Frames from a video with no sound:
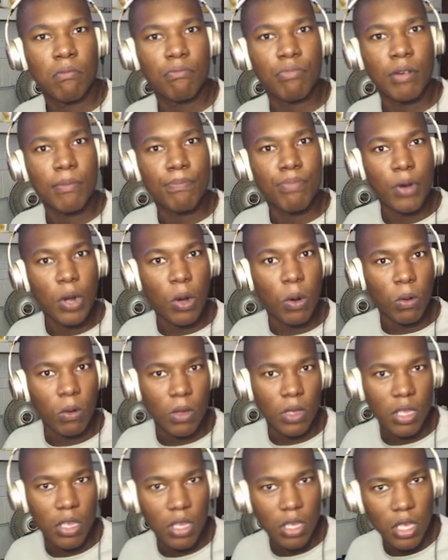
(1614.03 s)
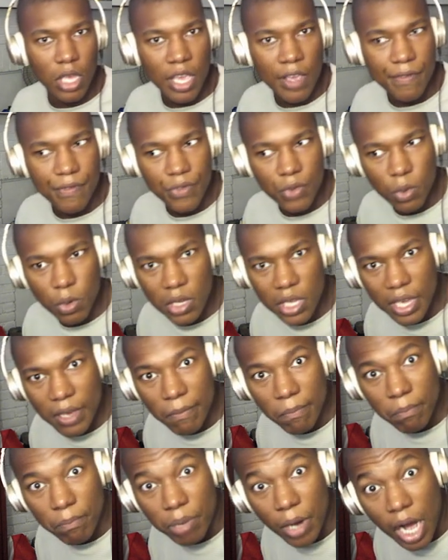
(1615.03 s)
But bro, if you
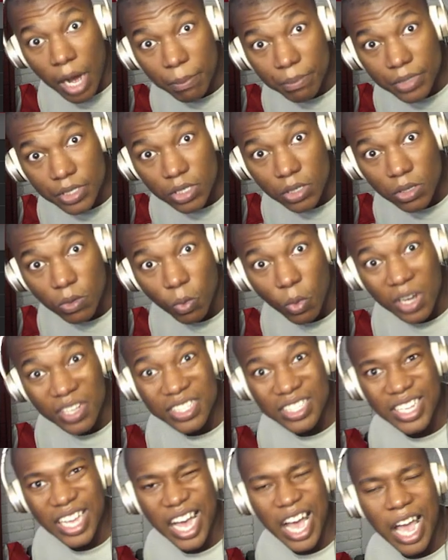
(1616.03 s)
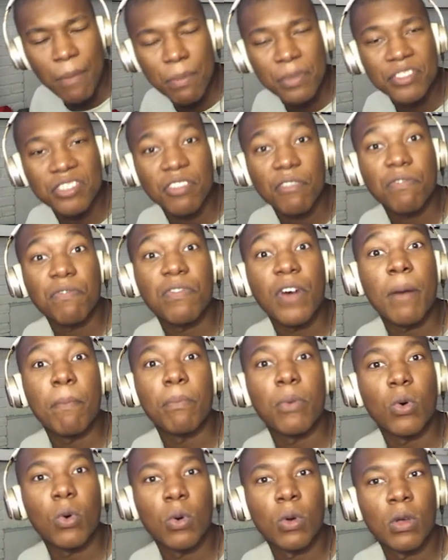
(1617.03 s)
get bumped one time, it's a
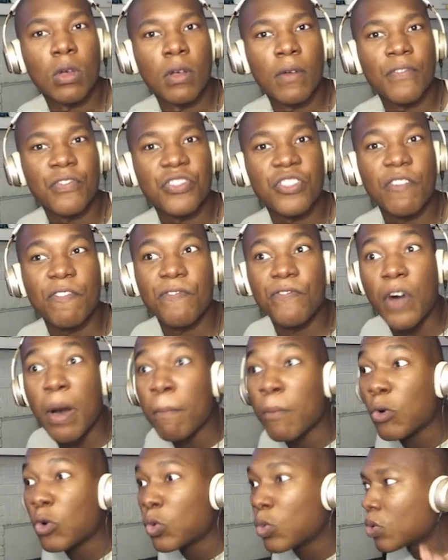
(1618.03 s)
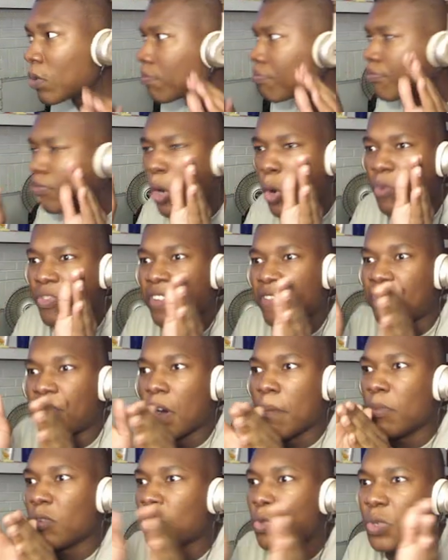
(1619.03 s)
fumble. The fumble, bro, the
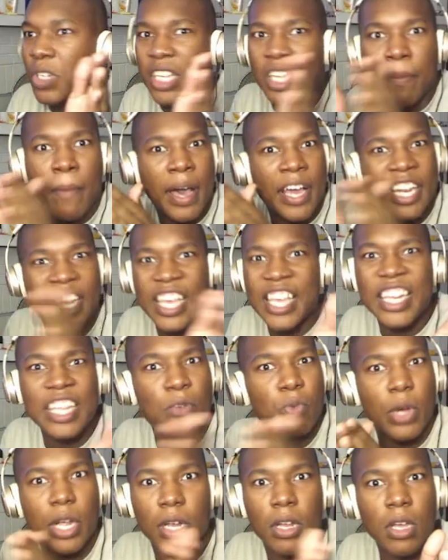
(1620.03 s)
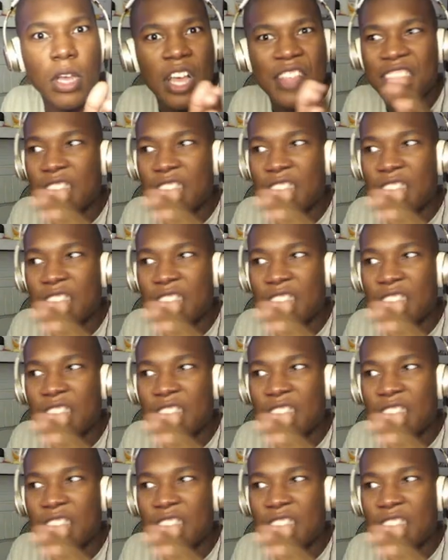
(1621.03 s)
fumbles will come out of anywhere.